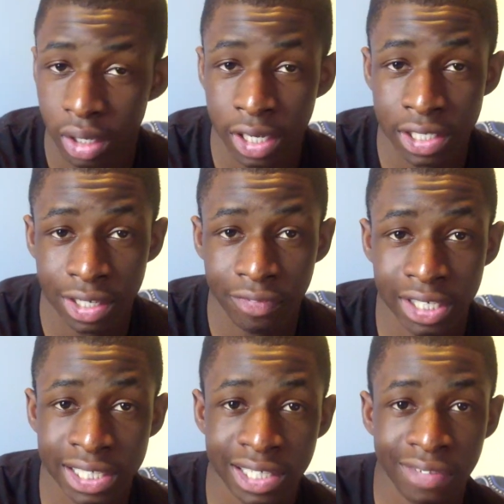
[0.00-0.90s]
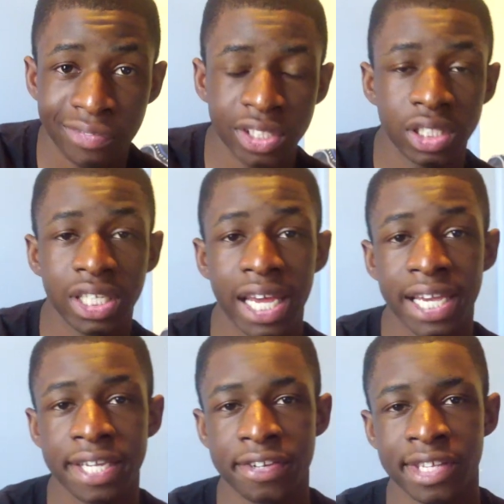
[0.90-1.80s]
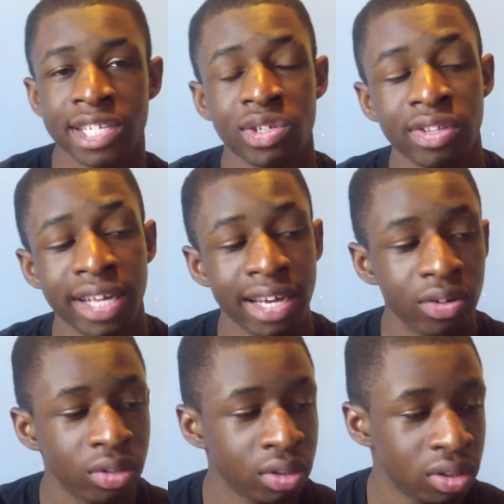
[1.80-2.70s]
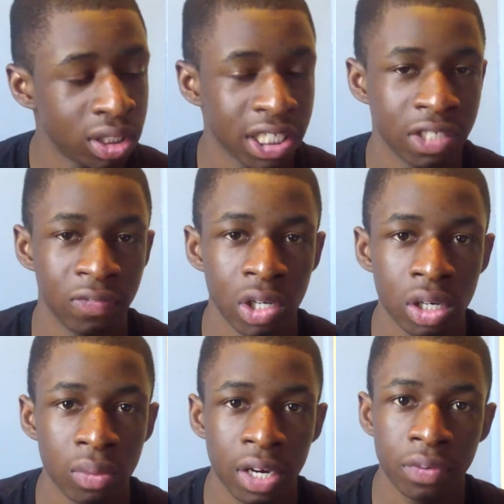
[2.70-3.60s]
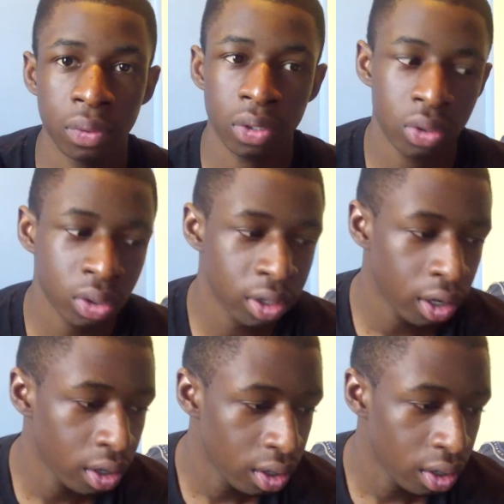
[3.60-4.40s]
Okay, so I think that's it for today's this or that, or today's vlog, whatever you want to call it.